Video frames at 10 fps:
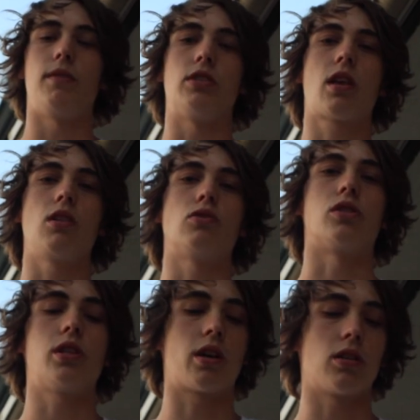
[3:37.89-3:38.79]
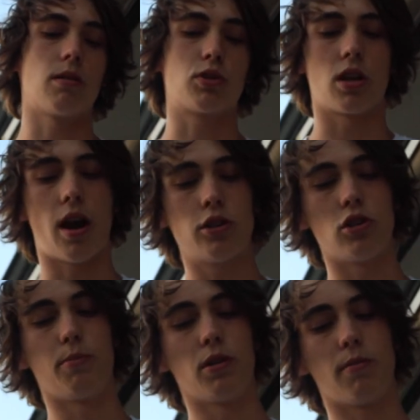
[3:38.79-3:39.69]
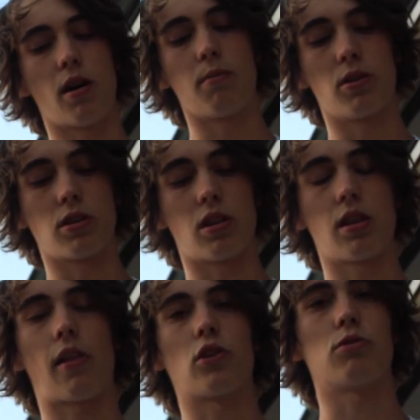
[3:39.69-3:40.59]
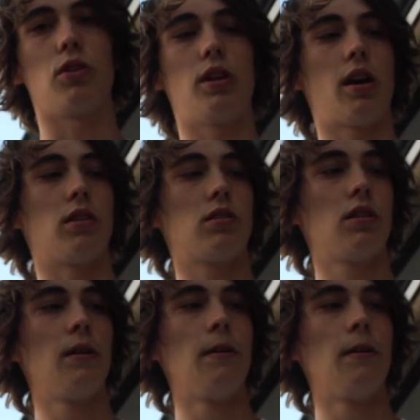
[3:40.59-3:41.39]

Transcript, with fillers: instead of using stickers, I'm just going to hydro dip at the bottom because I think that looks really nice.